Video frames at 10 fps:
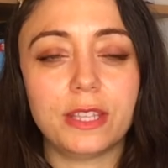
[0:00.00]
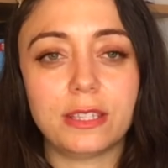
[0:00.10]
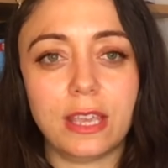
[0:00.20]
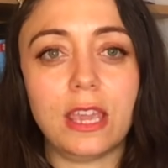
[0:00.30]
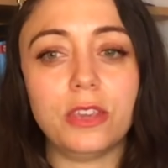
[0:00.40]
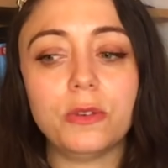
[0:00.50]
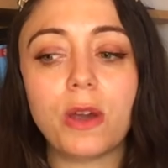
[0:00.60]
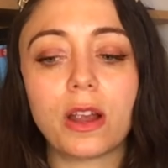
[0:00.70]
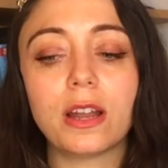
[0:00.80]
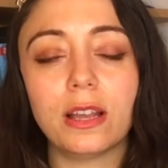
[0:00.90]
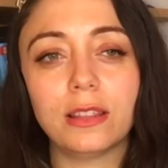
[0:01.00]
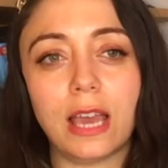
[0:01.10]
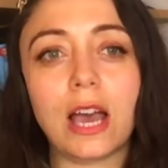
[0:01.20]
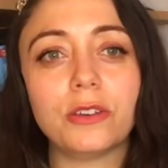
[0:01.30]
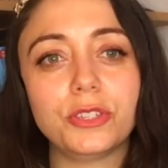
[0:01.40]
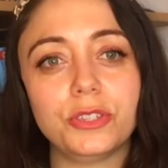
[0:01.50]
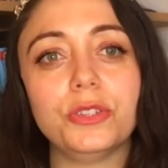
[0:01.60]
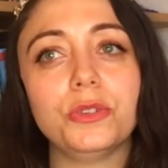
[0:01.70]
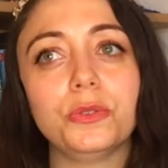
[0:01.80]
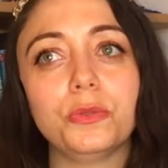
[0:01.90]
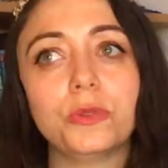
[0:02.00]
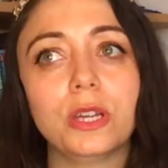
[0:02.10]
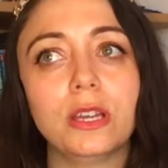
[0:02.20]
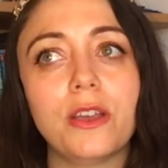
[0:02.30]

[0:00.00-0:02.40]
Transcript: that say you aren't allowed to